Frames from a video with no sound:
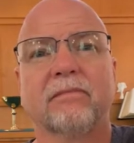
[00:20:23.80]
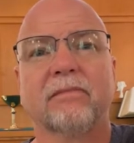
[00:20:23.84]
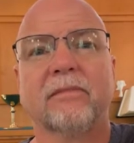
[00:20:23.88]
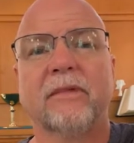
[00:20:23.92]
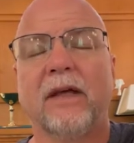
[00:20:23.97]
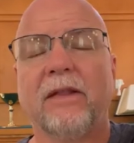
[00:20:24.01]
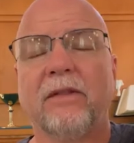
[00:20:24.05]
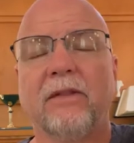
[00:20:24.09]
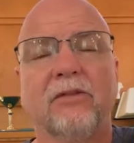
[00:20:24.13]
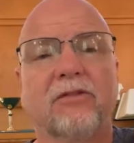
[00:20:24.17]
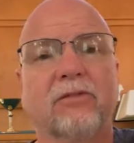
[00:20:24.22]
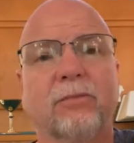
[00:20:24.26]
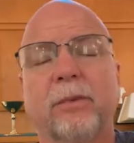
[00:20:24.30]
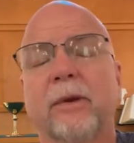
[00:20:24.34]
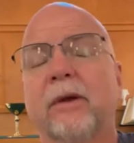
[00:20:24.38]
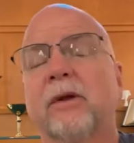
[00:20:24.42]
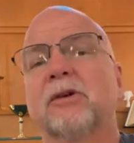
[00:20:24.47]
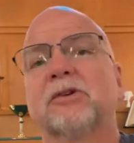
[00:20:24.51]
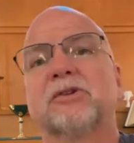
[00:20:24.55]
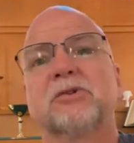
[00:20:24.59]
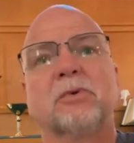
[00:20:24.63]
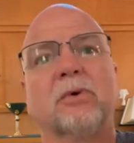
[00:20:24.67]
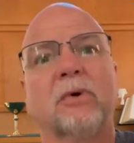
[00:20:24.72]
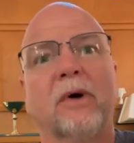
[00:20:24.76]
in the
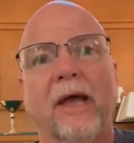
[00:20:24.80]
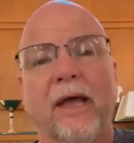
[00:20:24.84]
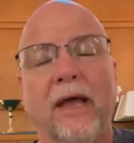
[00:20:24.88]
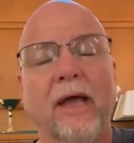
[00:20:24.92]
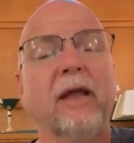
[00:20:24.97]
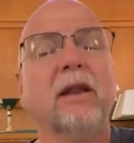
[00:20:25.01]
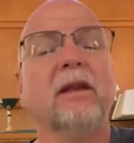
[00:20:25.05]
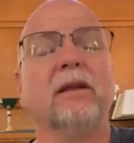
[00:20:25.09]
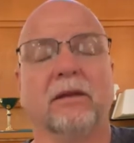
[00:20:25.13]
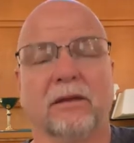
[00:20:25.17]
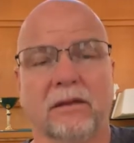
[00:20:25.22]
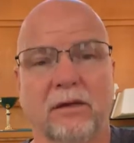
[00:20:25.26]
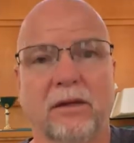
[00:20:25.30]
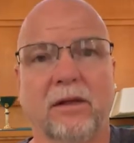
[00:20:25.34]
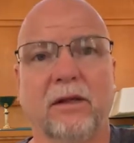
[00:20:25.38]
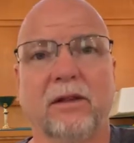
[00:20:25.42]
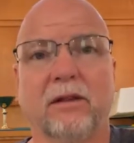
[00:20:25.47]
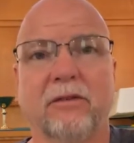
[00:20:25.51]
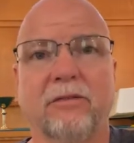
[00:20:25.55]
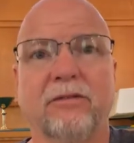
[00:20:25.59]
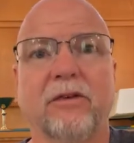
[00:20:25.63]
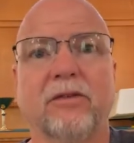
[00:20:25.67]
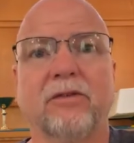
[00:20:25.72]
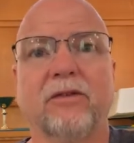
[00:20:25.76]
spiritual and
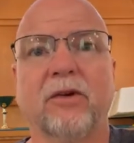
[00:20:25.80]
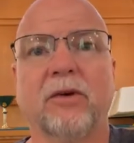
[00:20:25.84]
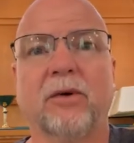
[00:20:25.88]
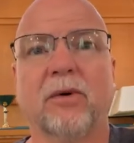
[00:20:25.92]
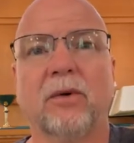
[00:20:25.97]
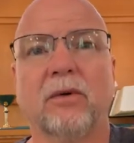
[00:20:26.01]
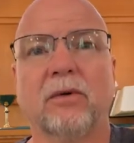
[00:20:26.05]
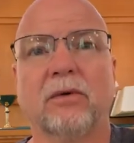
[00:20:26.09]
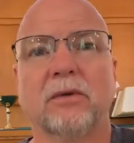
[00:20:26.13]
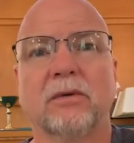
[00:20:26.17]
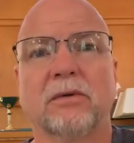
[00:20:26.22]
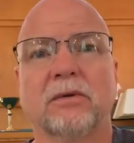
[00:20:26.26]
in the physical.